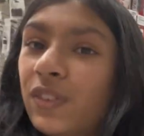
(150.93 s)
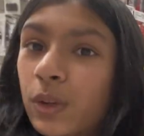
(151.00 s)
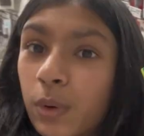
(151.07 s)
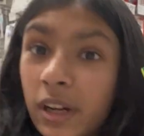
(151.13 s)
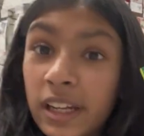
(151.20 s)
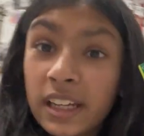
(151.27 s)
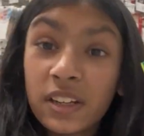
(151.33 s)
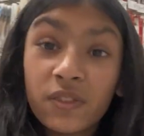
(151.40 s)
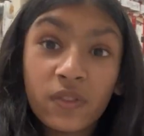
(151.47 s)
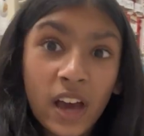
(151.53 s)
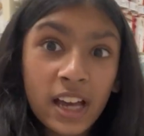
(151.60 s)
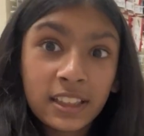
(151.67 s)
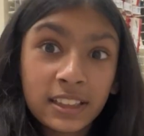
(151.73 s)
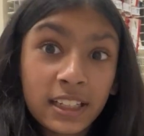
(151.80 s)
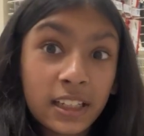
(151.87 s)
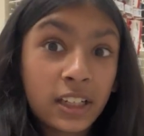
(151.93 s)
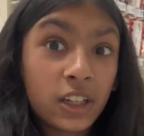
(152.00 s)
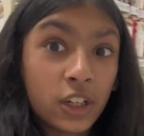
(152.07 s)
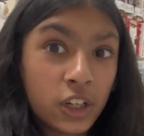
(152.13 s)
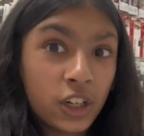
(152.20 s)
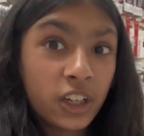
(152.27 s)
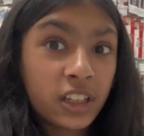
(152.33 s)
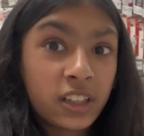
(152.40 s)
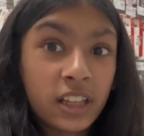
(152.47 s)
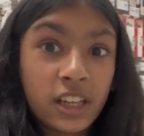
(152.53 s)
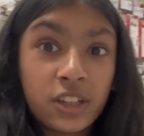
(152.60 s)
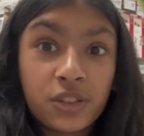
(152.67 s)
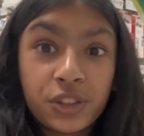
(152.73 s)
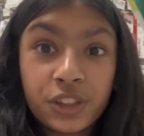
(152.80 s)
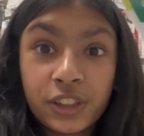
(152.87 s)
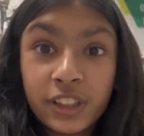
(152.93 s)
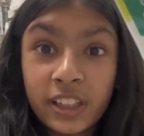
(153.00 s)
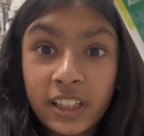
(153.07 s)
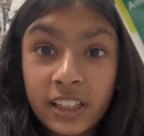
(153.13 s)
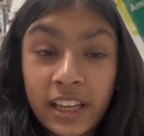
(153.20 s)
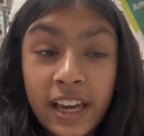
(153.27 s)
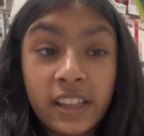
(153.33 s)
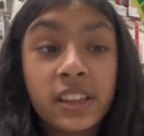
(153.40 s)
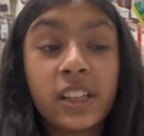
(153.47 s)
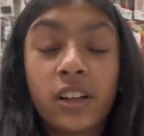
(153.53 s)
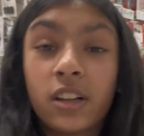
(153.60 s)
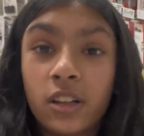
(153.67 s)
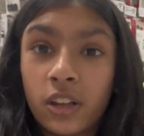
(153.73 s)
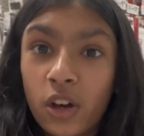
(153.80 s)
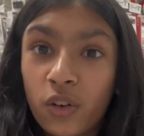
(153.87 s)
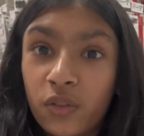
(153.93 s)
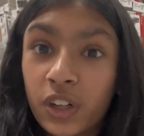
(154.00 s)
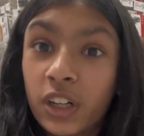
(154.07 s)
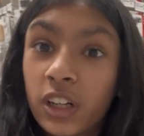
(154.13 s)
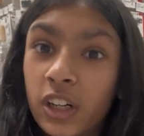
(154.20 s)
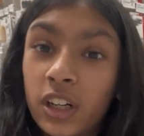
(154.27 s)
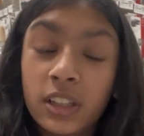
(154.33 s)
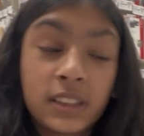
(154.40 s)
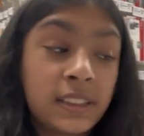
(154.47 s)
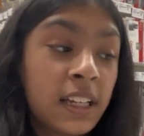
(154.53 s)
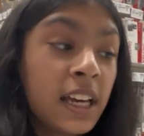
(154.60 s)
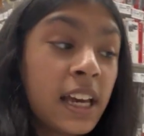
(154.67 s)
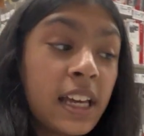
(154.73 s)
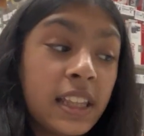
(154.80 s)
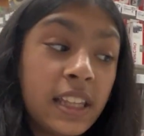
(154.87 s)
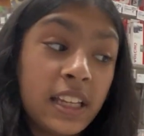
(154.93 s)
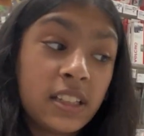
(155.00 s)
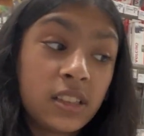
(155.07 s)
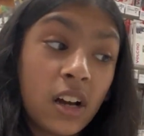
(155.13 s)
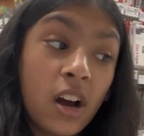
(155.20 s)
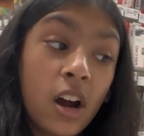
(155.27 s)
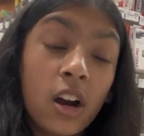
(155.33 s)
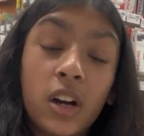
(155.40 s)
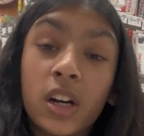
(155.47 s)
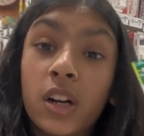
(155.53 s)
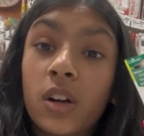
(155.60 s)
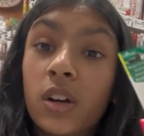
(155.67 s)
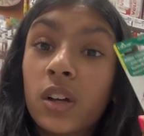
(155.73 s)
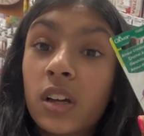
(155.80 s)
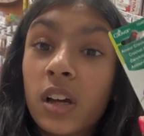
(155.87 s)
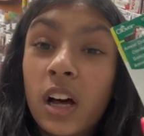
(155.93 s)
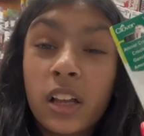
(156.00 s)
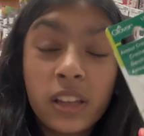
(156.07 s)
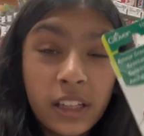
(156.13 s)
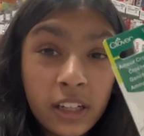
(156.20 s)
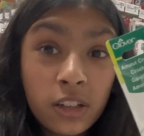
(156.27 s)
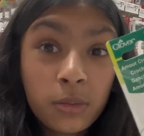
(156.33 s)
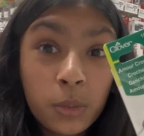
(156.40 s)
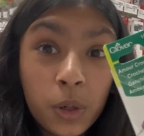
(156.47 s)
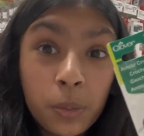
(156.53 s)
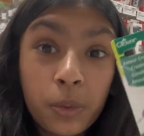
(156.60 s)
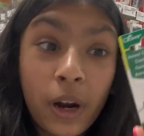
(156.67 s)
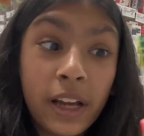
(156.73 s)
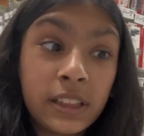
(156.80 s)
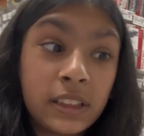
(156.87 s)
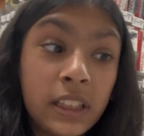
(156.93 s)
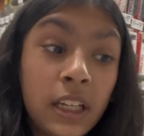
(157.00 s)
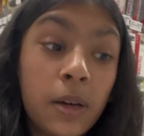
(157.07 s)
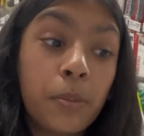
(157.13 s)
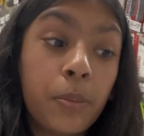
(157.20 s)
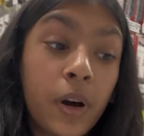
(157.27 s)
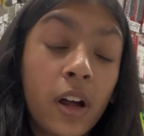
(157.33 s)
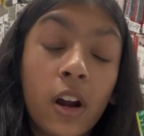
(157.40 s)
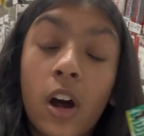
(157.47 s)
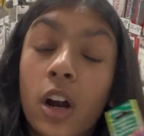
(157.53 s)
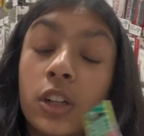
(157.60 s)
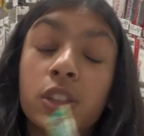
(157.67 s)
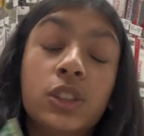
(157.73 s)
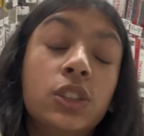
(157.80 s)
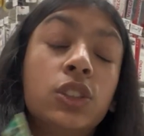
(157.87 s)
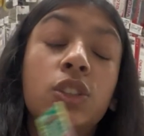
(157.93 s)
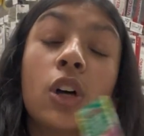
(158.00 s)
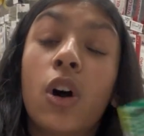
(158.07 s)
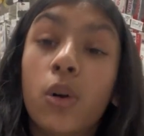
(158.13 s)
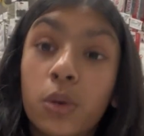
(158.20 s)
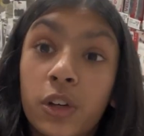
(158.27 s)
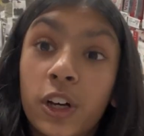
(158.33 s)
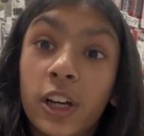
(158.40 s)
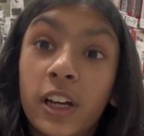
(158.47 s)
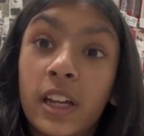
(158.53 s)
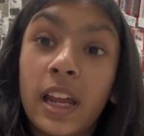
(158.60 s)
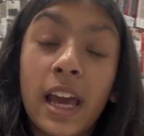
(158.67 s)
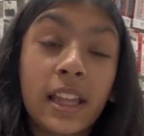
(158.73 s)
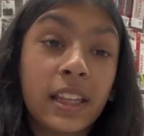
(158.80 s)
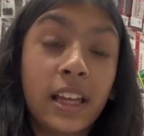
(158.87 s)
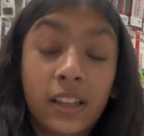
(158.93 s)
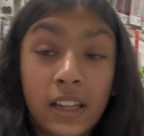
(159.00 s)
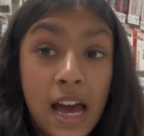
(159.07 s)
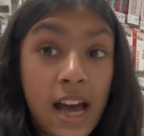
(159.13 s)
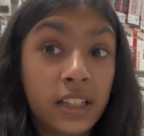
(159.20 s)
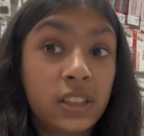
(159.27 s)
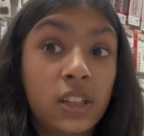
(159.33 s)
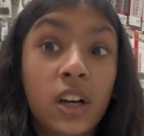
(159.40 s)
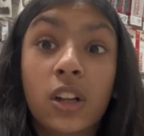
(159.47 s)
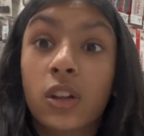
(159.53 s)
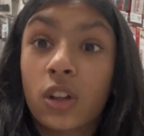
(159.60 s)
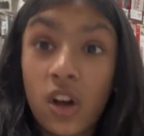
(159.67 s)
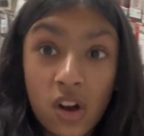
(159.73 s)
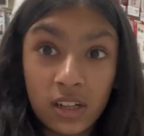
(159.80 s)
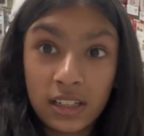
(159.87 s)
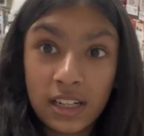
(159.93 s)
you want to invest in a hook, then you should get the Clover hooks. These are a little more pricey, but are so good and they last a long